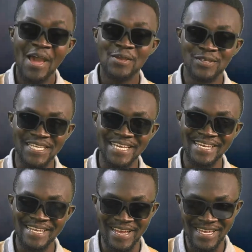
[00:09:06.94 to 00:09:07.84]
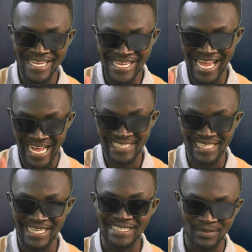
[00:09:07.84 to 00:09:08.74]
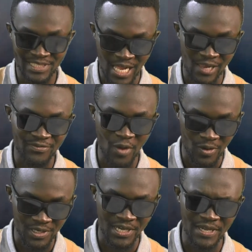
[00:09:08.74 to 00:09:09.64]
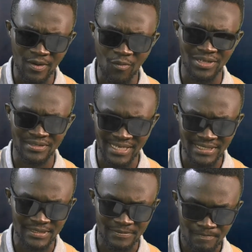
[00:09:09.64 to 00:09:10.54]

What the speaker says: You see, he answered it himself. Okay, what next?